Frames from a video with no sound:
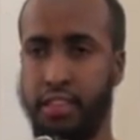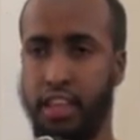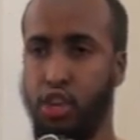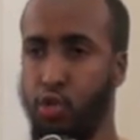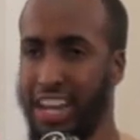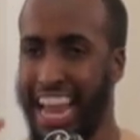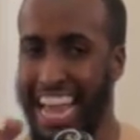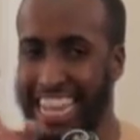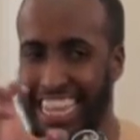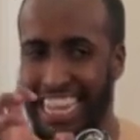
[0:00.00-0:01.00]
He
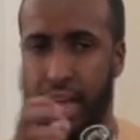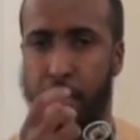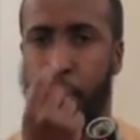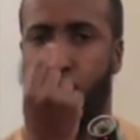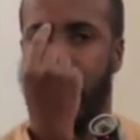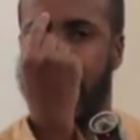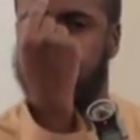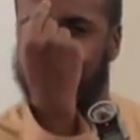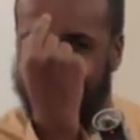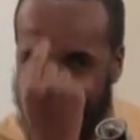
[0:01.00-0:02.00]
united them upon a
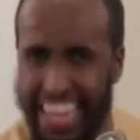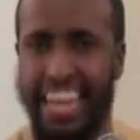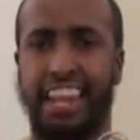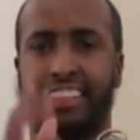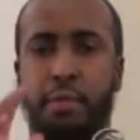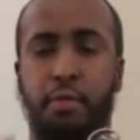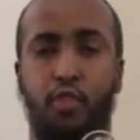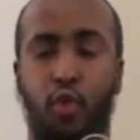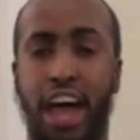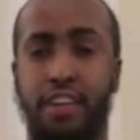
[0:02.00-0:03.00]
particular type
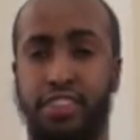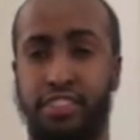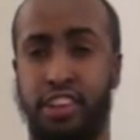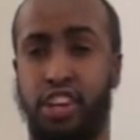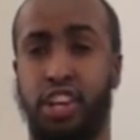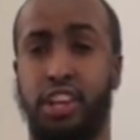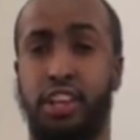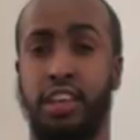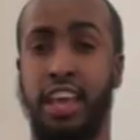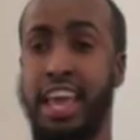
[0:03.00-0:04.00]
of Quran recitation.
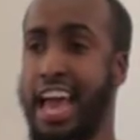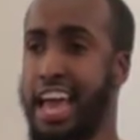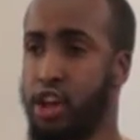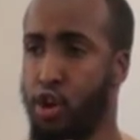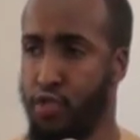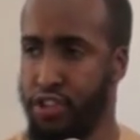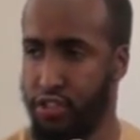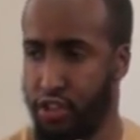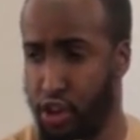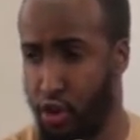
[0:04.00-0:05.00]
And he got
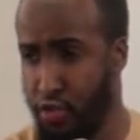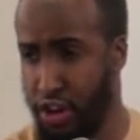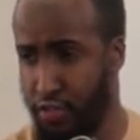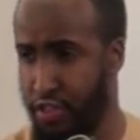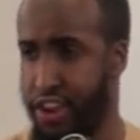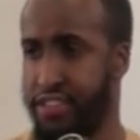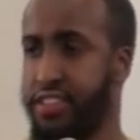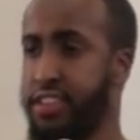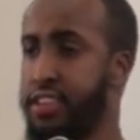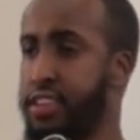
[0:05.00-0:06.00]
rid of the rest.